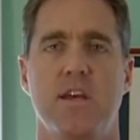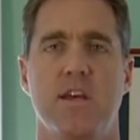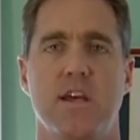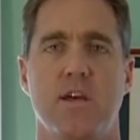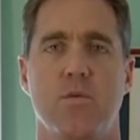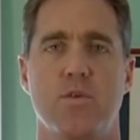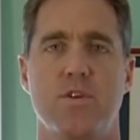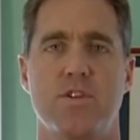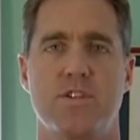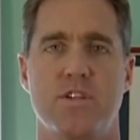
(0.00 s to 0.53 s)

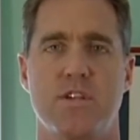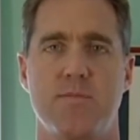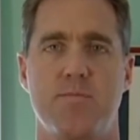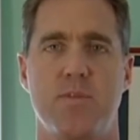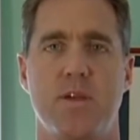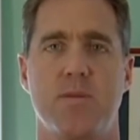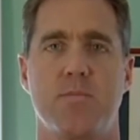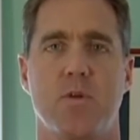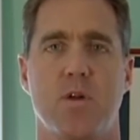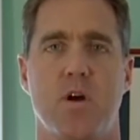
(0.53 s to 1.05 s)
And we see
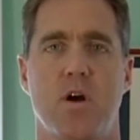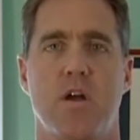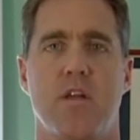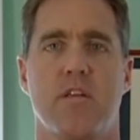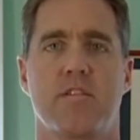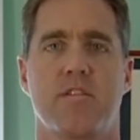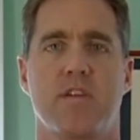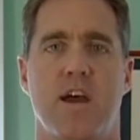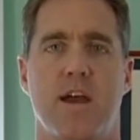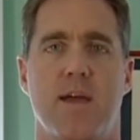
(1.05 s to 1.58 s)
people all
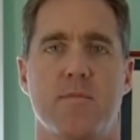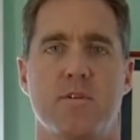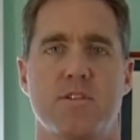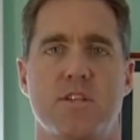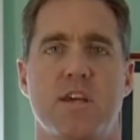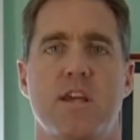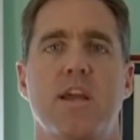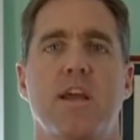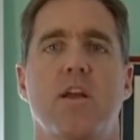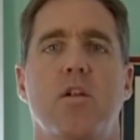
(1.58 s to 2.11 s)
the time as
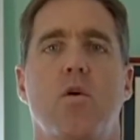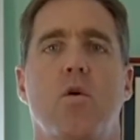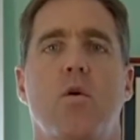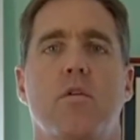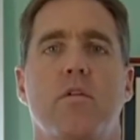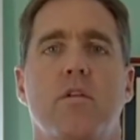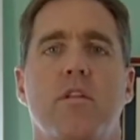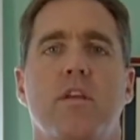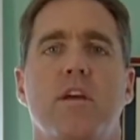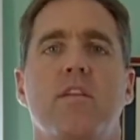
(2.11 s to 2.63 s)
they get
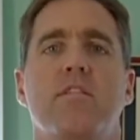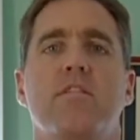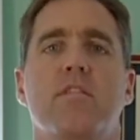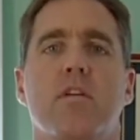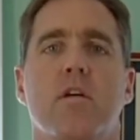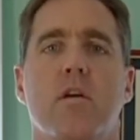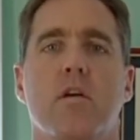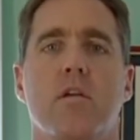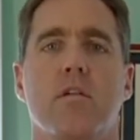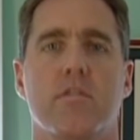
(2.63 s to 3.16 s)
older, they
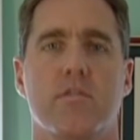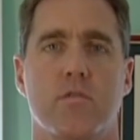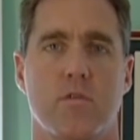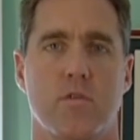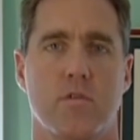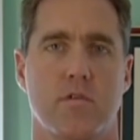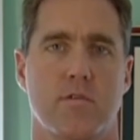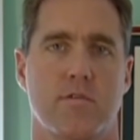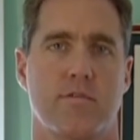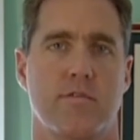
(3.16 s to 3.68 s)
start
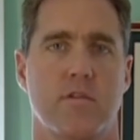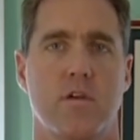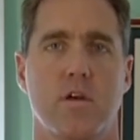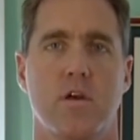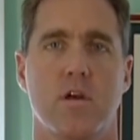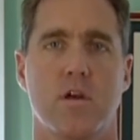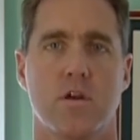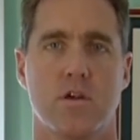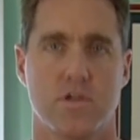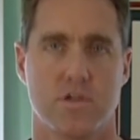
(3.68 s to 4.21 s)
sort of
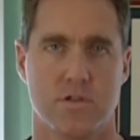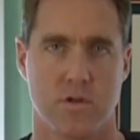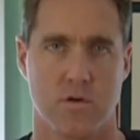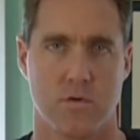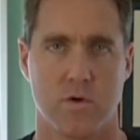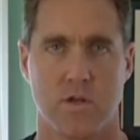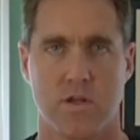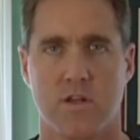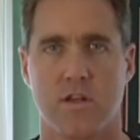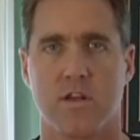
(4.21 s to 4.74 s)

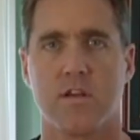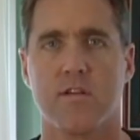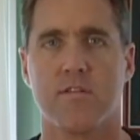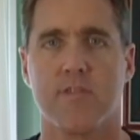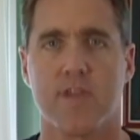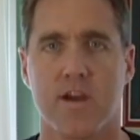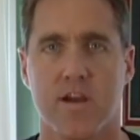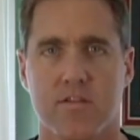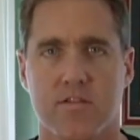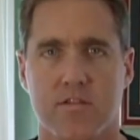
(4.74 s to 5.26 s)
showing the
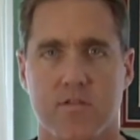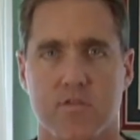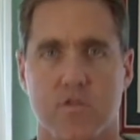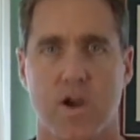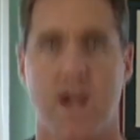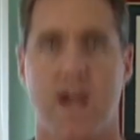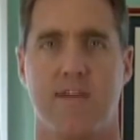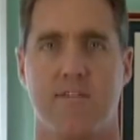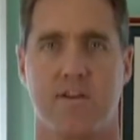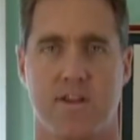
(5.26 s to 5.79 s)
effects of
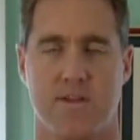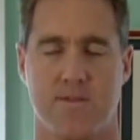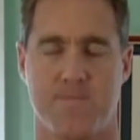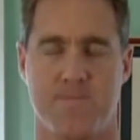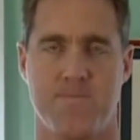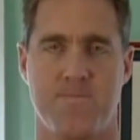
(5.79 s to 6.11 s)
gravity.